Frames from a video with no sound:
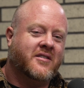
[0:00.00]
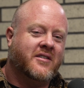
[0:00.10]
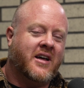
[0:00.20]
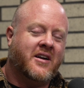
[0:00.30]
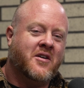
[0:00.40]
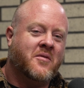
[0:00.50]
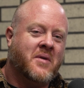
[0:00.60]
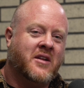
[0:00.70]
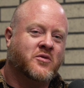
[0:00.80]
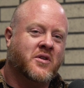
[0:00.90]
I don't know,
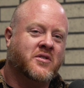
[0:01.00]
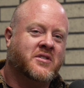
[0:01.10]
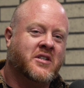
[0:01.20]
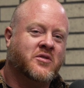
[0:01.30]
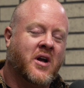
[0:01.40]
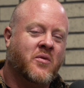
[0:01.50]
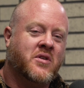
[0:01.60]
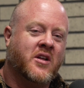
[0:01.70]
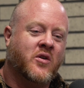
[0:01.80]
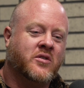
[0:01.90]
man. It's one of those things, right? When you
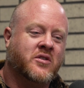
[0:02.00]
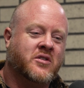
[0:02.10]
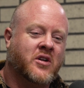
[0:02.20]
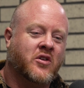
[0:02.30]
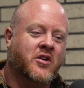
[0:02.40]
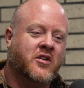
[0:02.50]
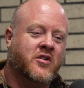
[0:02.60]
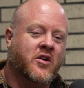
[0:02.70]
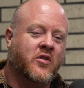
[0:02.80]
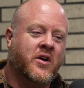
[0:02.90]
get older, you start looking at
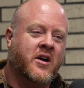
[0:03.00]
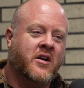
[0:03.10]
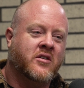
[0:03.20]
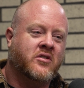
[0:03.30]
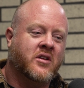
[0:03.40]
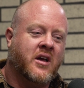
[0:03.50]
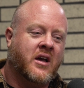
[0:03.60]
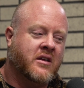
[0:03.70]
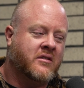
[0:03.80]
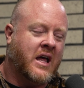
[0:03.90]
your career and you're like,